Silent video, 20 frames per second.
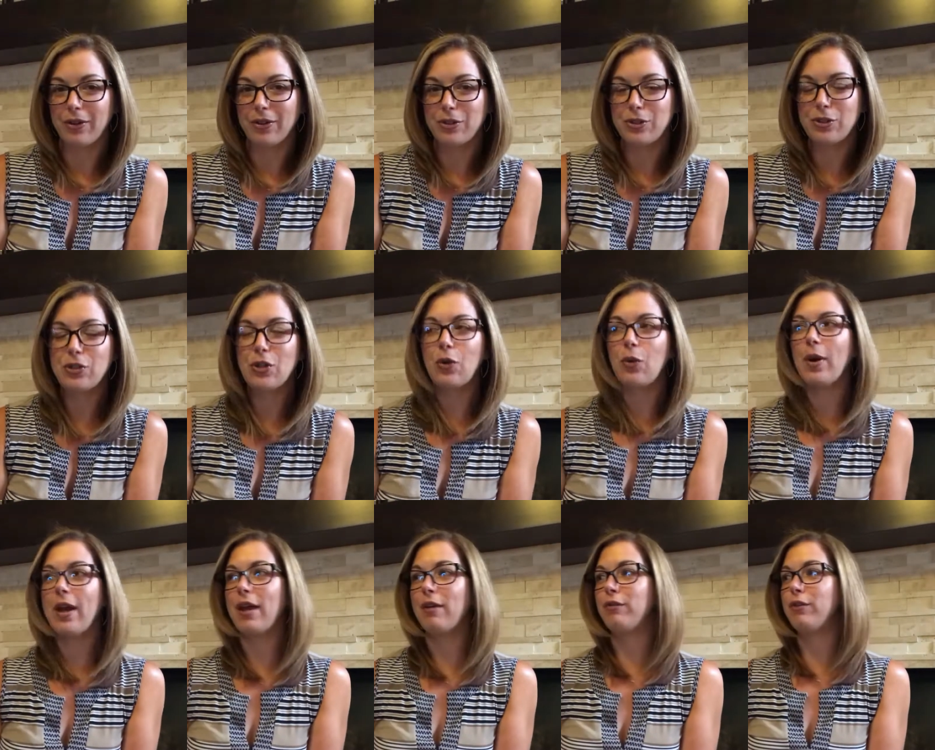
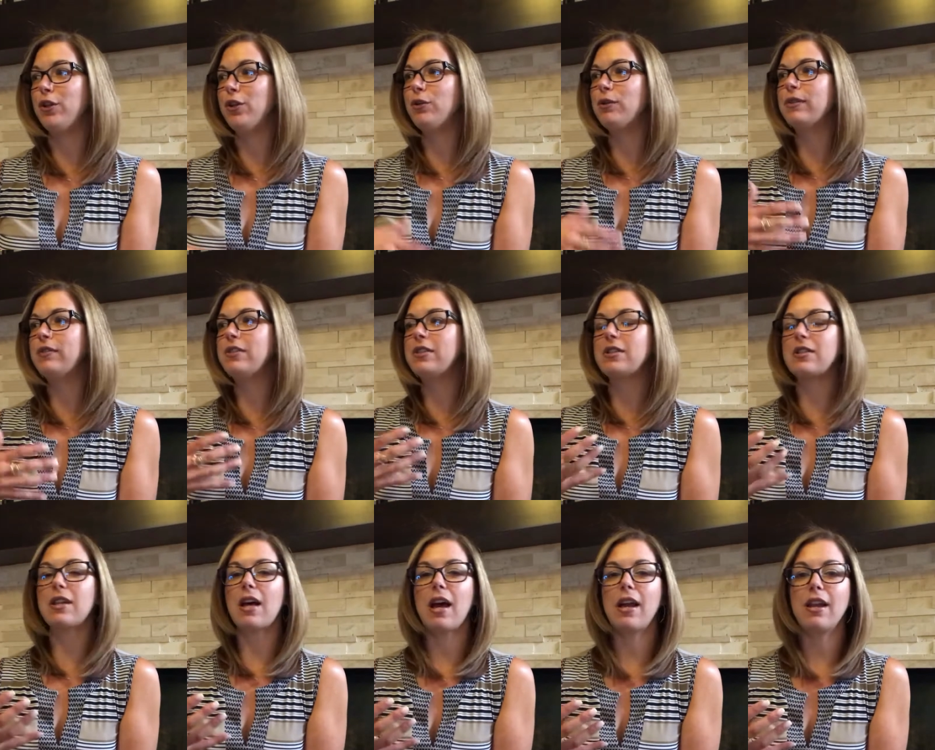So if you have
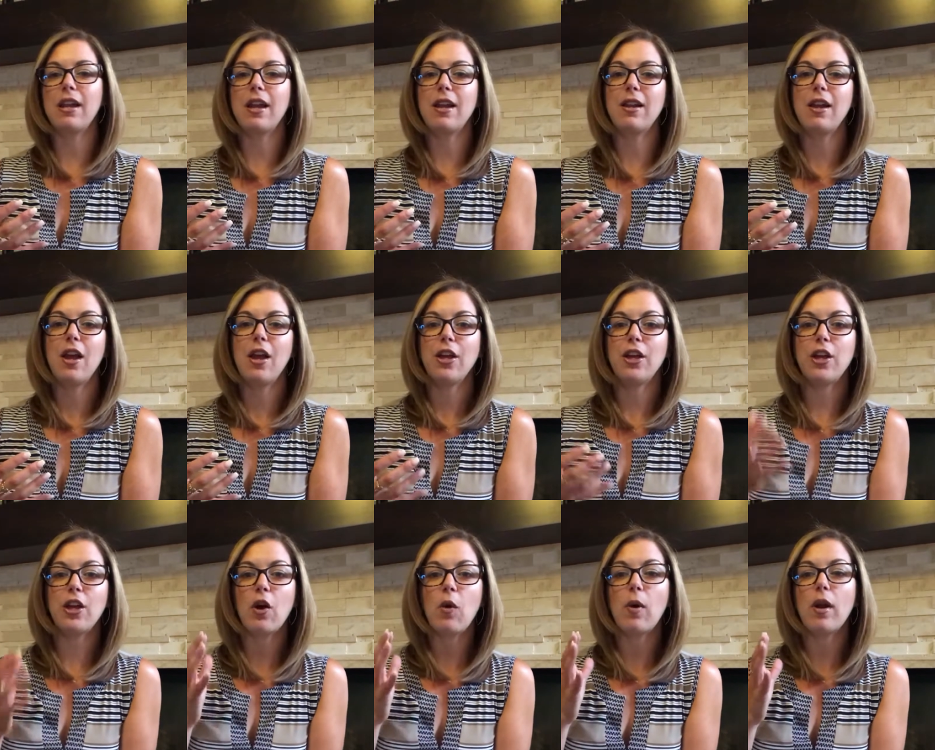decided,
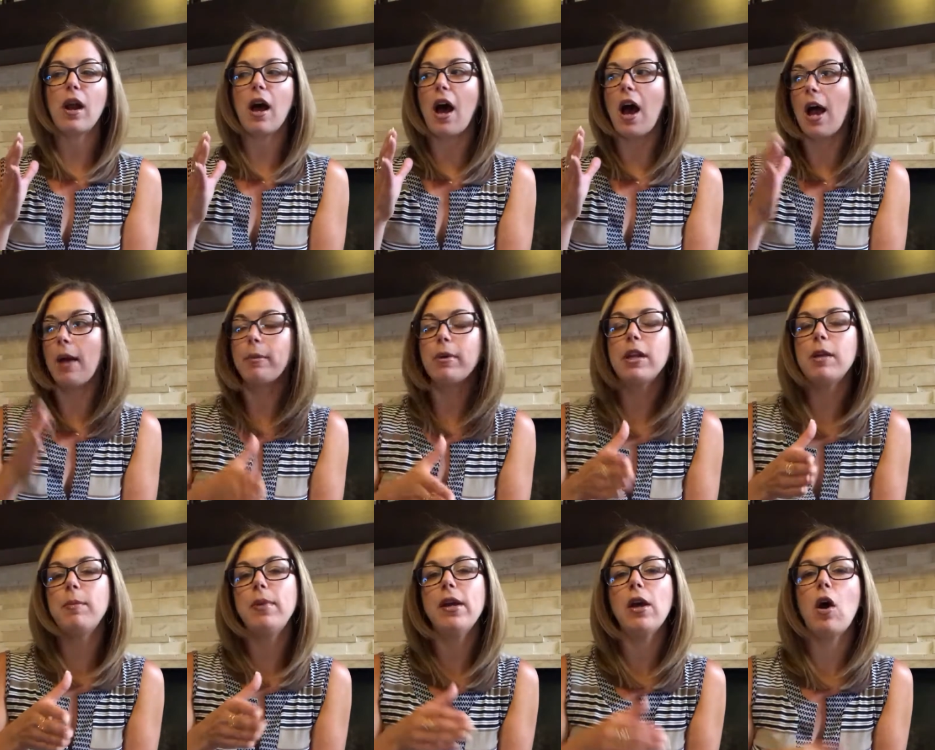you know what, I'm
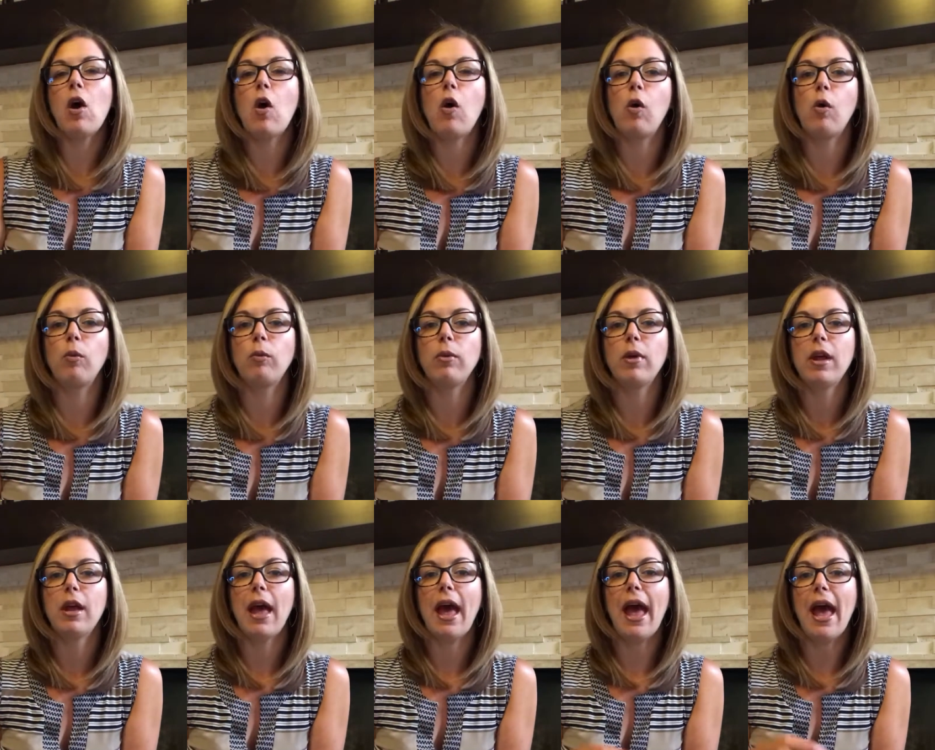going to be home
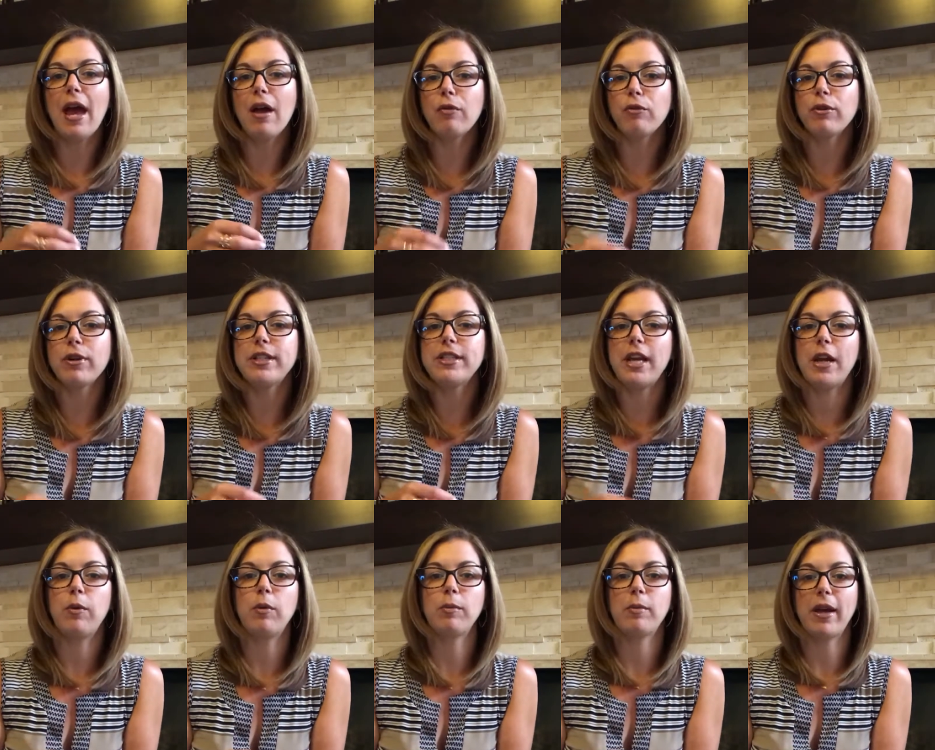every
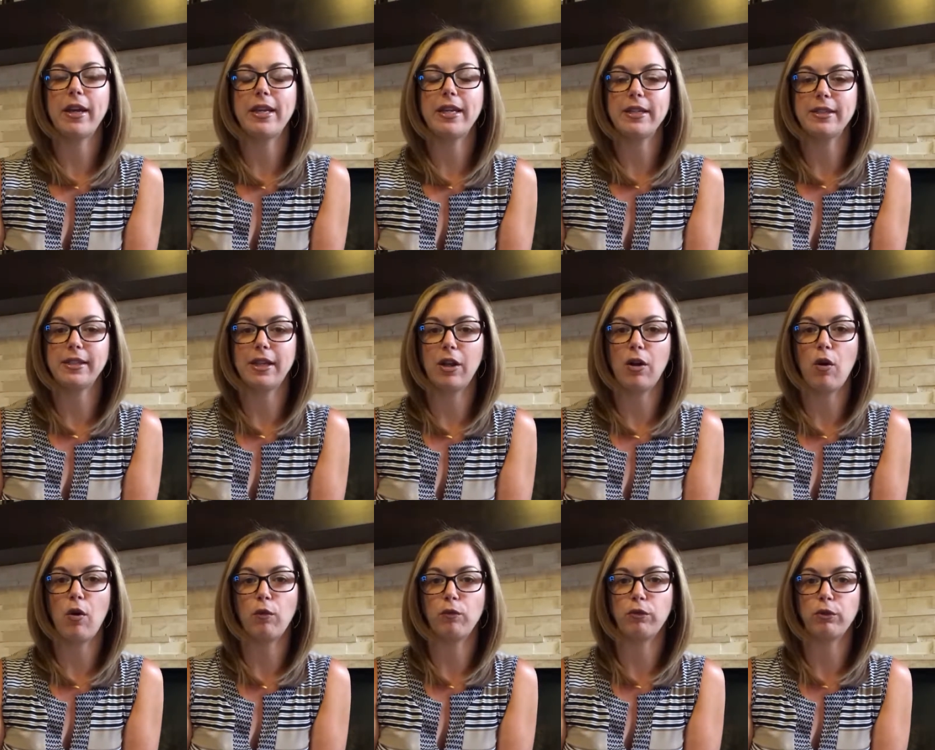day when my kids get
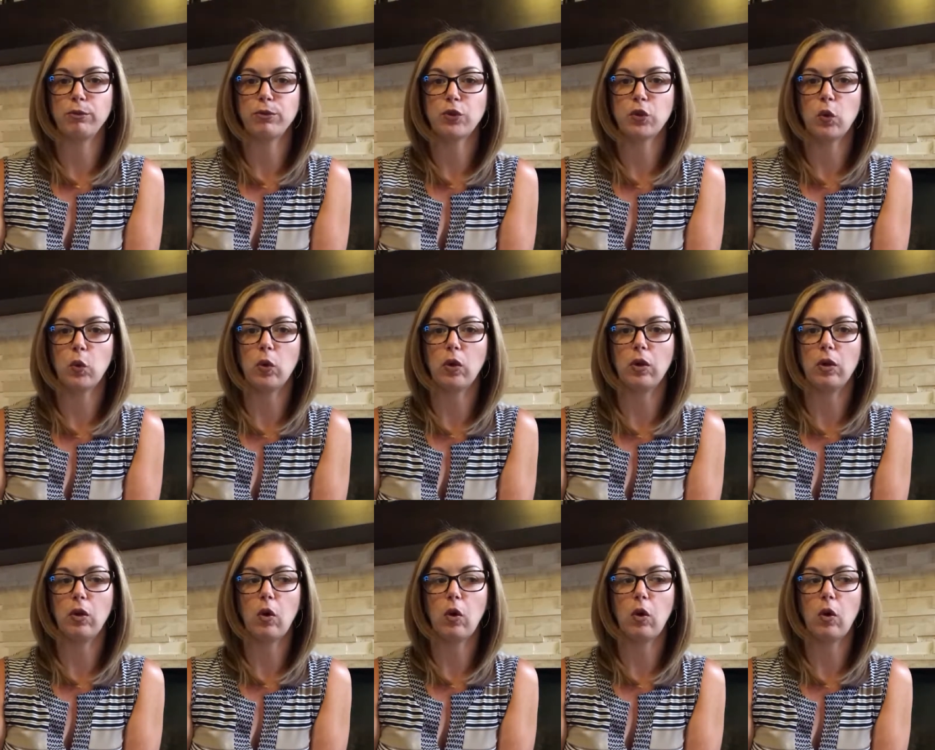home from school,